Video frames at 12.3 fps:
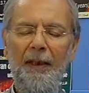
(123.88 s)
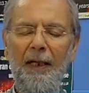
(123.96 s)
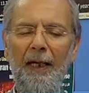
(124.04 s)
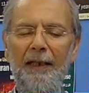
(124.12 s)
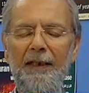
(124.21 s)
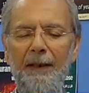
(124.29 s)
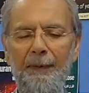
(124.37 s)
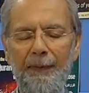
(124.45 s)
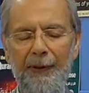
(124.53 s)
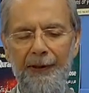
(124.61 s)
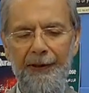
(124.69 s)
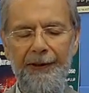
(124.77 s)
and
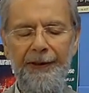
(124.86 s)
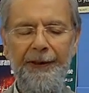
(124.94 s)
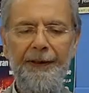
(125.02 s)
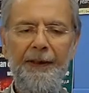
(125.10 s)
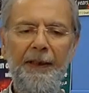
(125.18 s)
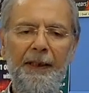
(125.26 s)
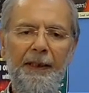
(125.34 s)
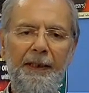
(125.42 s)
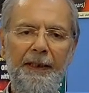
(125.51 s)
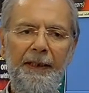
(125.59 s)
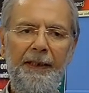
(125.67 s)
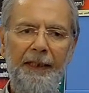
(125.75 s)
capability,
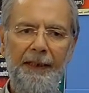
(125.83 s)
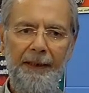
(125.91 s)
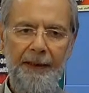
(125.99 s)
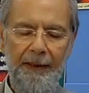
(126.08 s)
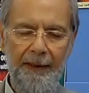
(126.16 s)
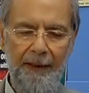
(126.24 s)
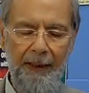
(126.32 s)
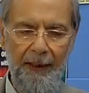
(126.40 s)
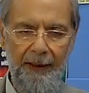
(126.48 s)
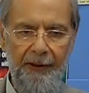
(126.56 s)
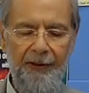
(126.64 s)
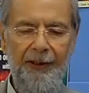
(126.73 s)
he can
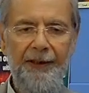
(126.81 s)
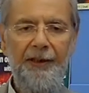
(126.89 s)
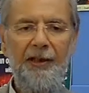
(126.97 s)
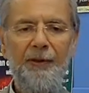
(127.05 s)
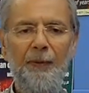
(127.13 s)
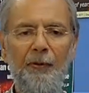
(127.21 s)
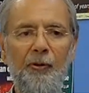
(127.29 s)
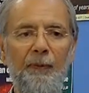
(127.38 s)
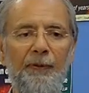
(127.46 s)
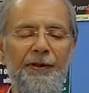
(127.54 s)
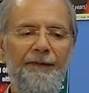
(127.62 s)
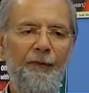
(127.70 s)
undertake the
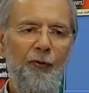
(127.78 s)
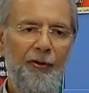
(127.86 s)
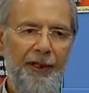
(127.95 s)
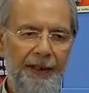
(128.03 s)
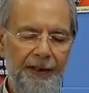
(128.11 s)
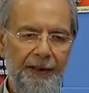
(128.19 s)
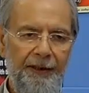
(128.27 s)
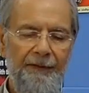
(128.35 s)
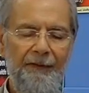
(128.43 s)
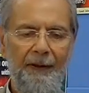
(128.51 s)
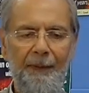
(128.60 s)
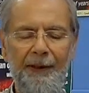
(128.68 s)
responsibility for yet another
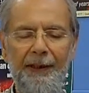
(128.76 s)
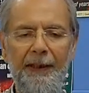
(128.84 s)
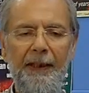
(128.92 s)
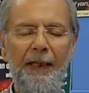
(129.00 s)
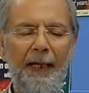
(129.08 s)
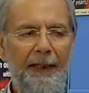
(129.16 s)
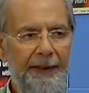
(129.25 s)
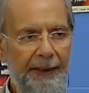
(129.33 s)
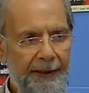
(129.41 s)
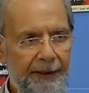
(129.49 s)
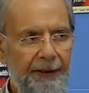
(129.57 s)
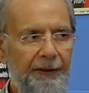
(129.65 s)
family and
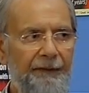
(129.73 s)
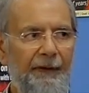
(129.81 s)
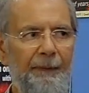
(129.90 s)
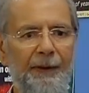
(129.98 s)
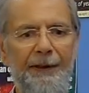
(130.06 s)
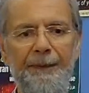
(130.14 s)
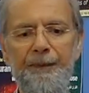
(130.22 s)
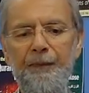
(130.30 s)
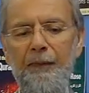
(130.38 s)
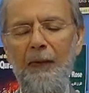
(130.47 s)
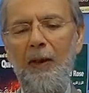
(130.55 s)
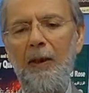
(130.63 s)
yet another.
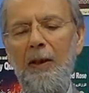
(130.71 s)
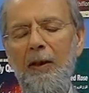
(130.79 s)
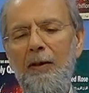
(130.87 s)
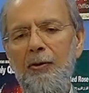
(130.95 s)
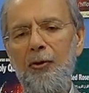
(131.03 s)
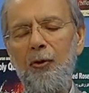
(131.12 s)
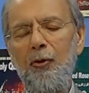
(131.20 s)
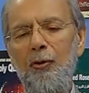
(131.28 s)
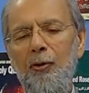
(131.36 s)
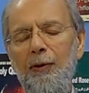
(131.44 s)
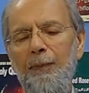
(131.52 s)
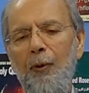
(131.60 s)

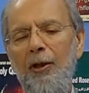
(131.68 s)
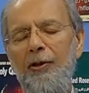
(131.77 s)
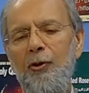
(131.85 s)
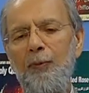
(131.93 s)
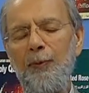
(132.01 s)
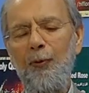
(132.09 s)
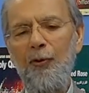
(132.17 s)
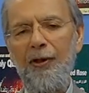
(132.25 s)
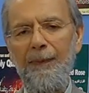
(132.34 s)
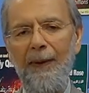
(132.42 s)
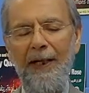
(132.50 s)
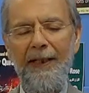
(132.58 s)
So the point to be borne
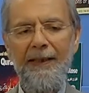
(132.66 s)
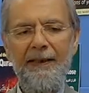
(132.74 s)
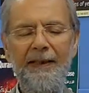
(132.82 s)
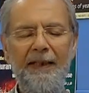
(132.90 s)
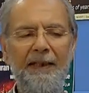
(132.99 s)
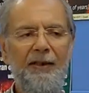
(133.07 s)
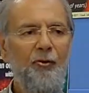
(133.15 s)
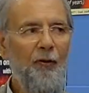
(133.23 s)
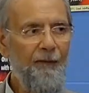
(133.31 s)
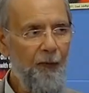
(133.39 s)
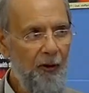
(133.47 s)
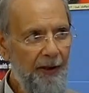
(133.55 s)
in mind is that it's
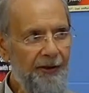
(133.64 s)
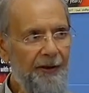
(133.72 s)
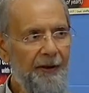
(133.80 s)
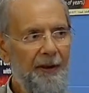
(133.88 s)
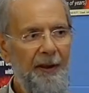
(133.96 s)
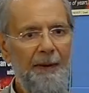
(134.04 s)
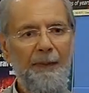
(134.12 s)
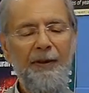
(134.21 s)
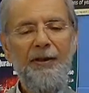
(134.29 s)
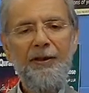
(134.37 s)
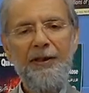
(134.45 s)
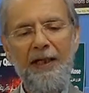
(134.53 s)
not for lust, but
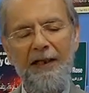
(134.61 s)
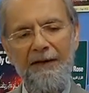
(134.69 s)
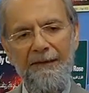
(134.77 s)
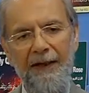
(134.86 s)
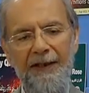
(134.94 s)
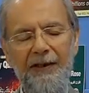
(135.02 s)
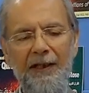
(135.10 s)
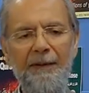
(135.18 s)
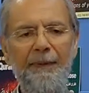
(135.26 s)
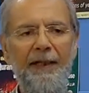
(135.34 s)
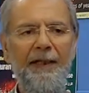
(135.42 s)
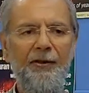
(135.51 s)
it's a sacrifice that a
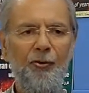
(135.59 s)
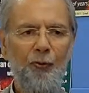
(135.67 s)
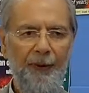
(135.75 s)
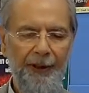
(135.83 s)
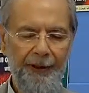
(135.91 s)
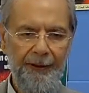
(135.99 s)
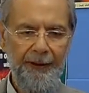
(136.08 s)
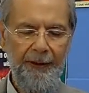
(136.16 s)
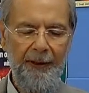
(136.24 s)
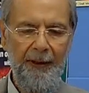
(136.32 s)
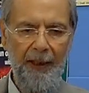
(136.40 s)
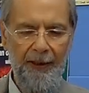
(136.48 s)
man has to make
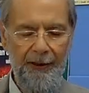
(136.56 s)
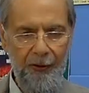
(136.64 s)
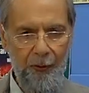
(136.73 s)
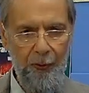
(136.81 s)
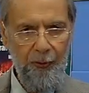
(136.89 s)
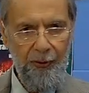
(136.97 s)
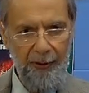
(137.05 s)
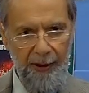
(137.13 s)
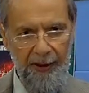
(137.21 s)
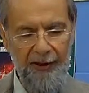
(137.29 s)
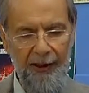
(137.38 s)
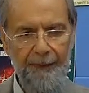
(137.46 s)
under those
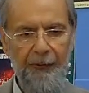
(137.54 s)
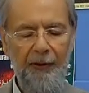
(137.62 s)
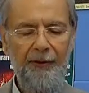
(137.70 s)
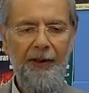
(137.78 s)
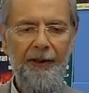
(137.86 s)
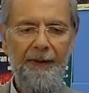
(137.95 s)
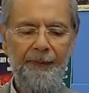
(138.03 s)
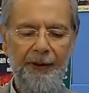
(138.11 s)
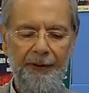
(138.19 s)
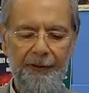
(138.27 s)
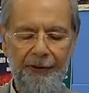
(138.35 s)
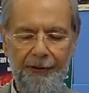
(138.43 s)
exceptional
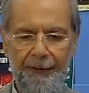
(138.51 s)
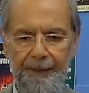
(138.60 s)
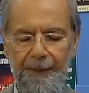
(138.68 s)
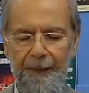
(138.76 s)
circumstances.